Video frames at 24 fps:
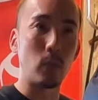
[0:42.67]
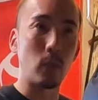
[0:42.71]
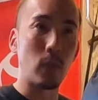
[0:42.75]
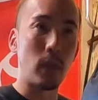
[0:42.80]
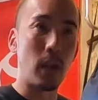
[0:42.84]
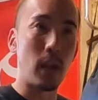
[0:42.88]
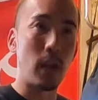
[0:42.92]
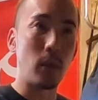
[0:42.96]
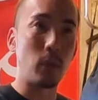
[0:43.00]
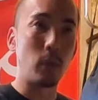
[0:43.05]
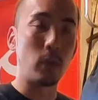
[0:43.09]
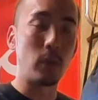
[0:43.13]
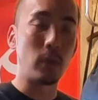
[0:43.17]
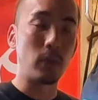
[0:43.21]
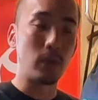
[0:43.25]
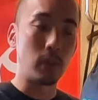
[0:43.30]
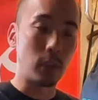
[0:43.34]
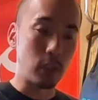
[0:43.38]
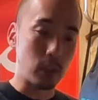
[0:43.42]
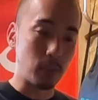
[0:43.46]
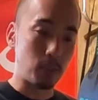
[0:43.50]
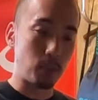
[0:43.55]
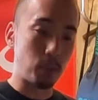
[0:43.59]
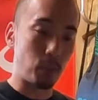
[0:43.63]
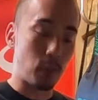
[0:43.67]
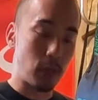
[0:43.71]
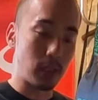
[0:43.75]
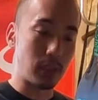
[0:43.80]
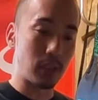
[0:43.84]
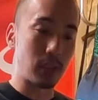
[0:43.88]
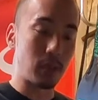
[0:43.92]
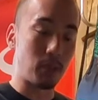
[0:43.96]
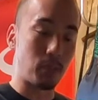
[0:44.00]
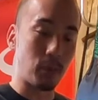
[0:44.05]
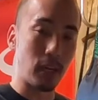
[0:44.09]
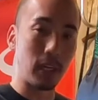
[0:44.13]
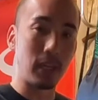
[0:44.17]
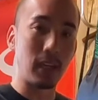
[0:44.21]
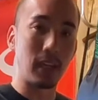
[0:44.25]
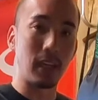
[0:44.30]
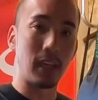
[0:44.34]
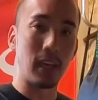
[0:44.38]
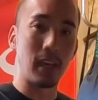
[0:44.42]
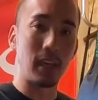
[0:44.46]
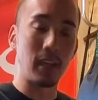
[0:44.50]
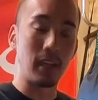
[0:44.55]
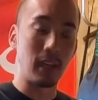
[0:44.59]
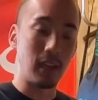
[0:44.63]
when I would just press the brake
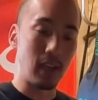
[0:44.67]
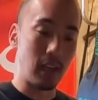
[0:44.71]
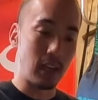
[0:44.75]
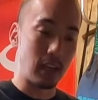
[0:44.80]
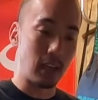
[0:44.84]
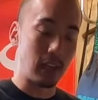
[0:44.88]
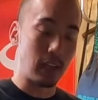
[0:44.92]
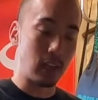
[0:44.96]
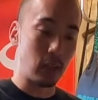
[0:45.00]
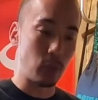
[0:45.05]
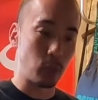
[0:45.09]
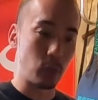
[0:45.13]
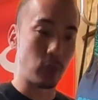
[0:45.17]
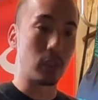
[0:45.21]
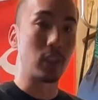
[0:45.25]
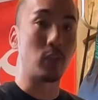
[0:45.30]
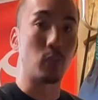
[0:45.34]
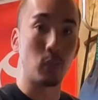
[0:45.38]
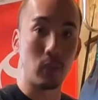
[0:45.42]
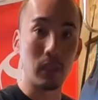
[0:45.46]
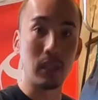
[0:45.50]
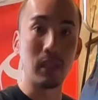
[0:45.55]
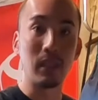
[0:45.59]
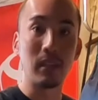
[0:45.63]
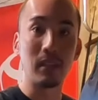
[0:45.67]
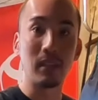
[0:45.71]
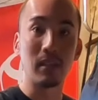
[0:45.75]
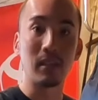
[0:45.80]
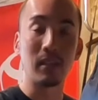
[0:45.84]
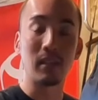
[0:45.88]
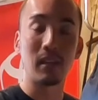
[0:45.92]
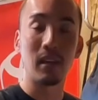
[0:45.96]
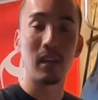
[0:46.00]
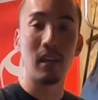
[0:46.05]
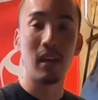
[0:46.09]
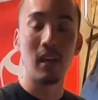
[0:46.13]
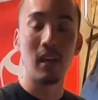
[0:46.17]
again and then it would just release.